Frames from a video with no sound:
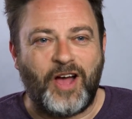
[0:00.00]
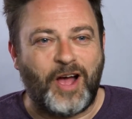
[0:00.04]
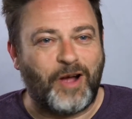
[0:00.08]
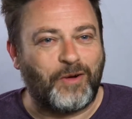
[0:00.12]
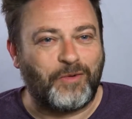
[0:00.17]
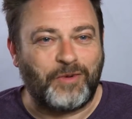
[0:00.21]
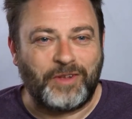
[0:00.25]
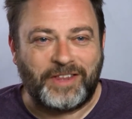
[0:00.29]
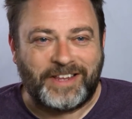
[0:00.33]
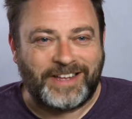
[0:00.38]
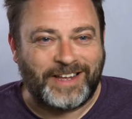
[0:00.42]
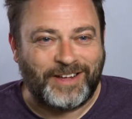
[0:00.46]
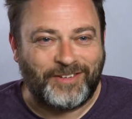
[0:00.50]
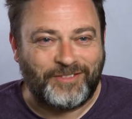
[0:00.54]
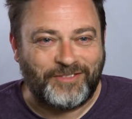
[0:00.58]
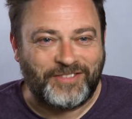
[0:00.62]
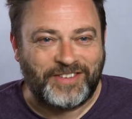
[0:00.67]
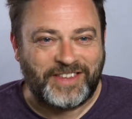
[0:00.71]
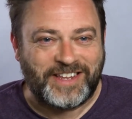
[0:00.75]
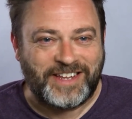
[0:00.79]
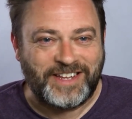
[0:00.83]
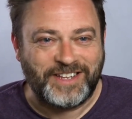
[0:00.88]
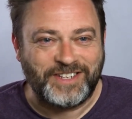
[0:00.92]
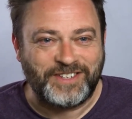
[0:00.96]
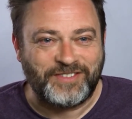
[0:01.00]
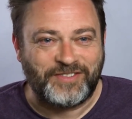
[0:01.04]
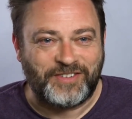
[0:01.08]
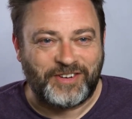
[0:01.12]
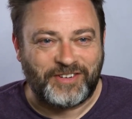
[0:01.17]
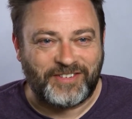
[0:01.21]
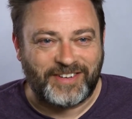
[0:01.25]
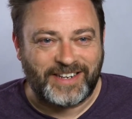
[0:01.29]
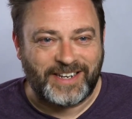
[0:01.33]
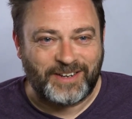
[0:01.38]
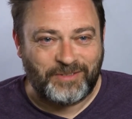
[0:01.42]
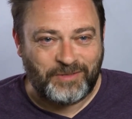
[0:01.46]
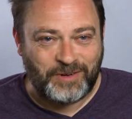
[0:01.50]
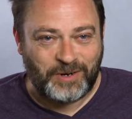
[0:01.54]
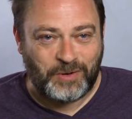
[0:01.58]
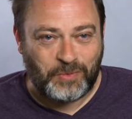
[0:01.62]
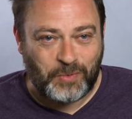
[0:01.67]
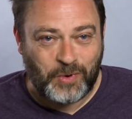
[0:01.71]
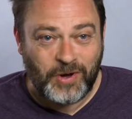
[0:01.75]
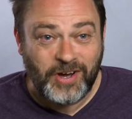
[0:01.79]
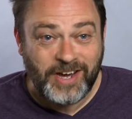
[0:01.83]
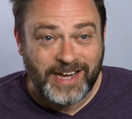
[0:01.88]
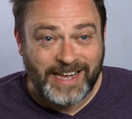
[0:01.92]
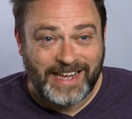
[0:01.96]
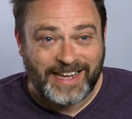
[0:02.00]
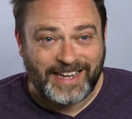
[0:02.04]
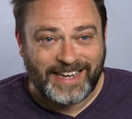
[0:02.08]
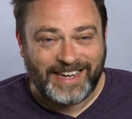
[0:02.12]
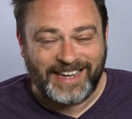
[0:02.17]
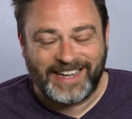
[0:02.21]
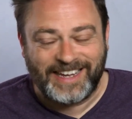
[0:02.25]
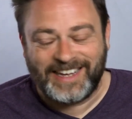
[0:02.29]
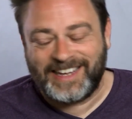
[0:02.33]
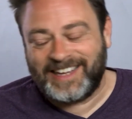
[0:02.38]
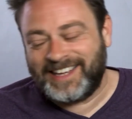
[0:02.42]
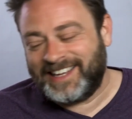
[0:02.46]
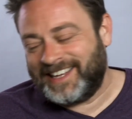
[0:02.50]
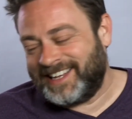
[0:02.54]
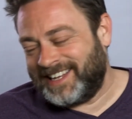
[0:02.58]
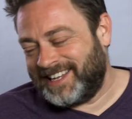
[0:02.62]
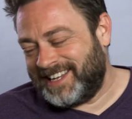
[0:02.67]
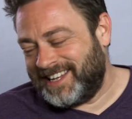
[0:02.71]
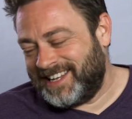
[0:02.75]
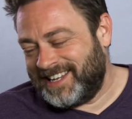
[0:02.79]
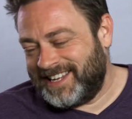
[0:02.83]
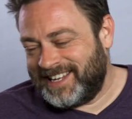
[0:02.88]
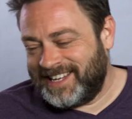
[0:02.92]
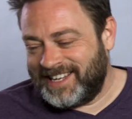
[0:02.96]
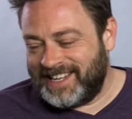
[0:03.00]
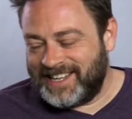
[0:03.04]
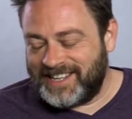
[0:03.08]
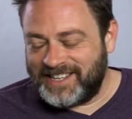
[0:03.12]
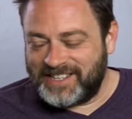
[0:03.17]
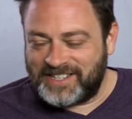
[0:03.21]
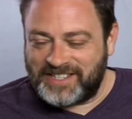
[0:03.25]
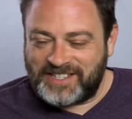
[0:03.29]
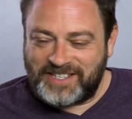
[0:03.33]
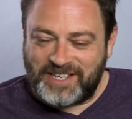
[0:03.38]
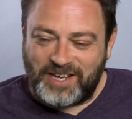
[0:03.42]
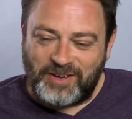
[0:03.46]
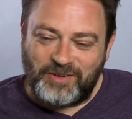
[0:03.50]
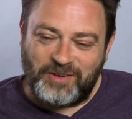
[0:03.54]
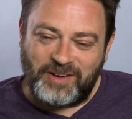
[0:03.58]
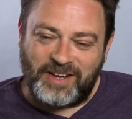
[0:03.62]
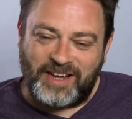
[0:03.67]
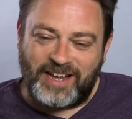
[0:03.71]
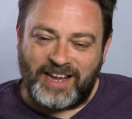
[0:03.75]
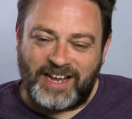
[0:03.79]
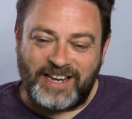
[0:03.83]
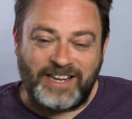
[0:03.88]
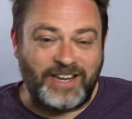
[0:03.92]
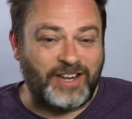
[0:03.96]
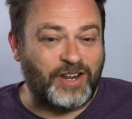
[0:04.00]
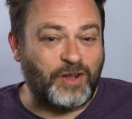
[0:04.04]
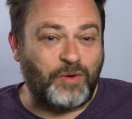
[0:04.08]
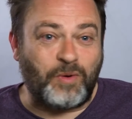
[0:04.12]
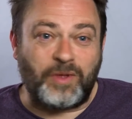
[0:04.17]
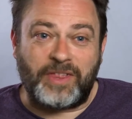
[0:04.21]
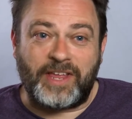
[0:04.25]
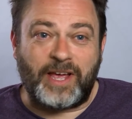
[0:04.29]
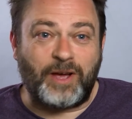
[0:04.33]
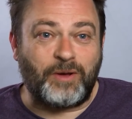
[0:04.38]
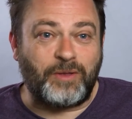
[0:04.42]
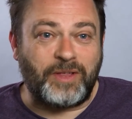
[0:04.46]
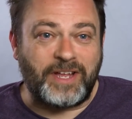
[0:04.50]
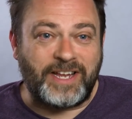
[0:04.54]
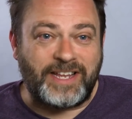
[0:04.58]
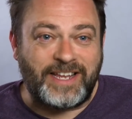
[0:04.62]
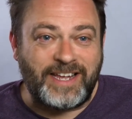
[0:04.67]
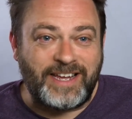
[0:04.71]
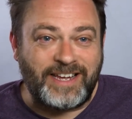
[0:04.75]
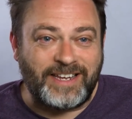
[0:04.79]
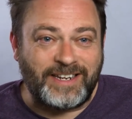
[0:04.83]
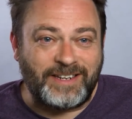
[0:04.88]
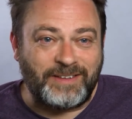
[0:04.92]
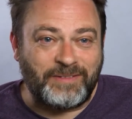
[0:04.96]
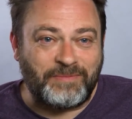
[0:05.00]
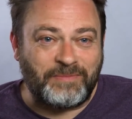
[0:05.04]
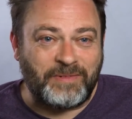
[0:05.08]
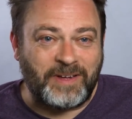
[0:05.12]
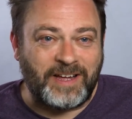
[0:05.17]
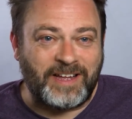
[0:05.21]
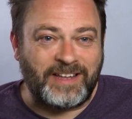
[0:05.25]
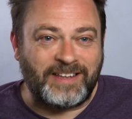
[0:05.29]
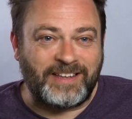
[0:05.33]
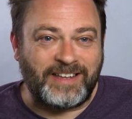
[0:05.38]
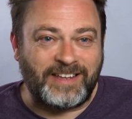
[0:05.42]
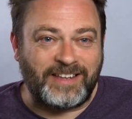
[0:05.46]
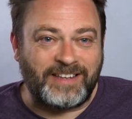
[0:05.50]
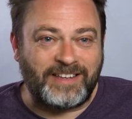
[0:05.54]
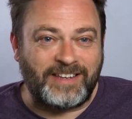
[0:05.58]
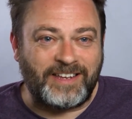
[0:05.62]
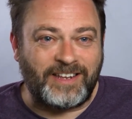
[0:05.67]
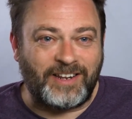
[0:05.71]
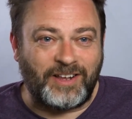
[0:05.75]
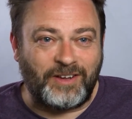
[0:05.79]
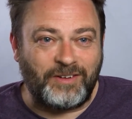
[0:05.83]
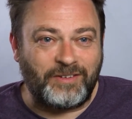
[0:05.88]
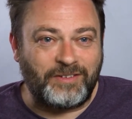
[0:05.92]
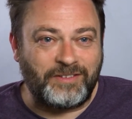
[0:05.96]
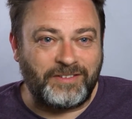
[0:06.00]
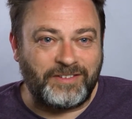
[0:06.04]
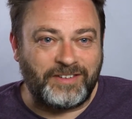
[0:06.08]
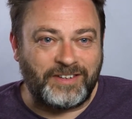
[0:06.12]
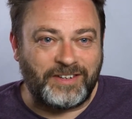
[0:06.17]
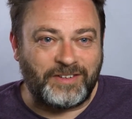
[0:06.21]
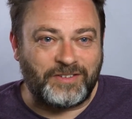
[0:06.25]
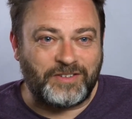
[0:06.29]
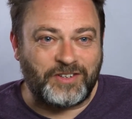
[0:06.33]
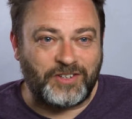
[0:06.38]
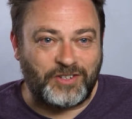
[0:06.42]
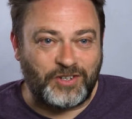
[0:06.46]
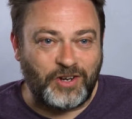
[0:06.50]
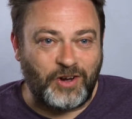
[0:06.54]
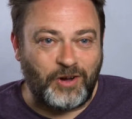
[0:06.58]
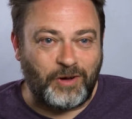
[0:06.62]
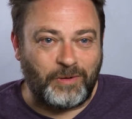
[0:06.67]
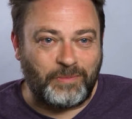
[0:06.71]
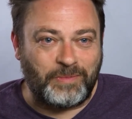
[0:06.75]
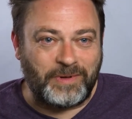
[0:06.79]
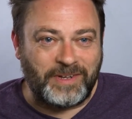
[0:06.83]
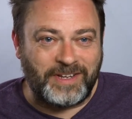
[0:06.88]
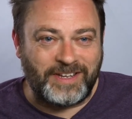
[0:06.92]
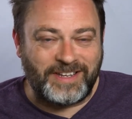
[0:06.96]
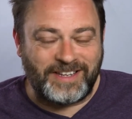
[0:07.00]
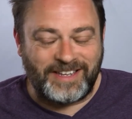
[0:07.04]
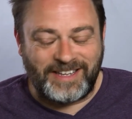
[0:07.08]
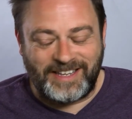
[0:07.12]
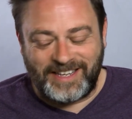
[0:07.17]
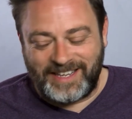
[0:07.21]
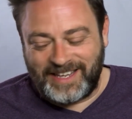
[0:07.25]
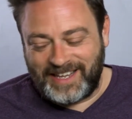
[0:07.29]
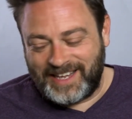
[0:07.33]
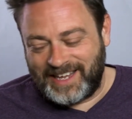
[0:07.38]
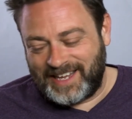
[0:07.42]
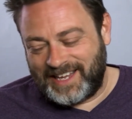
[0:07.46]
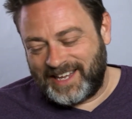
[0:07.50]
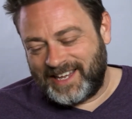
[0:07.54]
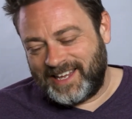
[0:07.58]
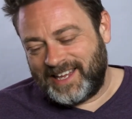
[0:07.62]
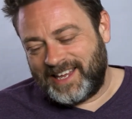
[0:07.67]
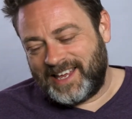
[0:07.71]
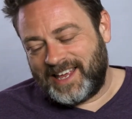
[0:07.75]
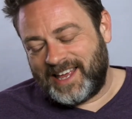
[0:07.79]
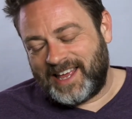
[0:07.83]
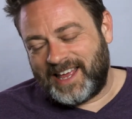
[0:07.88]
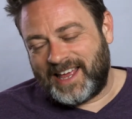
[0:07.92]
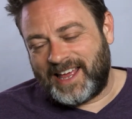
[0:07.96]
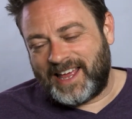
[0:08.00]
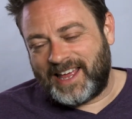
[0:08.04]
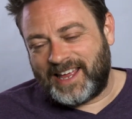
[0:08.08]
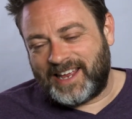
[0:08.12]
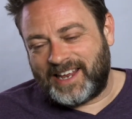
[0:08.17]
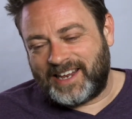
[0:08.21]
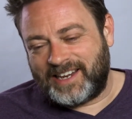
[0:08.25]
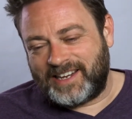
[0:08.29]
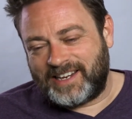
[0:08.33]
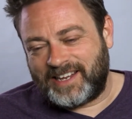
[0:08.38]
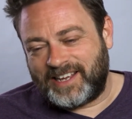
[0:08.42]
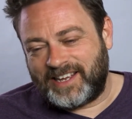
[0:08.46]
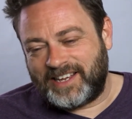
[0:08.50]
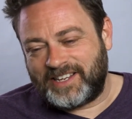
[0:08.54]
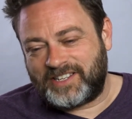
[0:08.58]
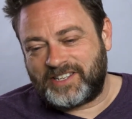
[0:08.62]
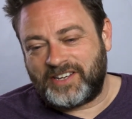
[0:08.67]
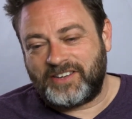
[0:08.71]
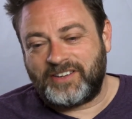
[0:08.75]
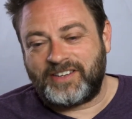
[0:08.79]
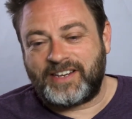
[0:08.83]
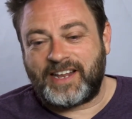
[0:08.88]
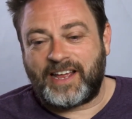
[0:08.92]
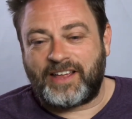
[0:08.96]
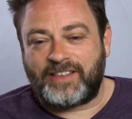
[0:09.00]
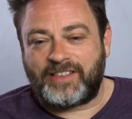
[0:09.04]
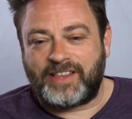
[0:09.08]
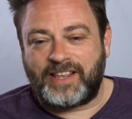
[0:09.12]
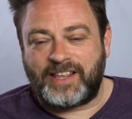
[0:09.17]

I would come for the interview. I did not want to work here. So I didn't know what the hell they did, but you know, it was a job. And uh, it turned out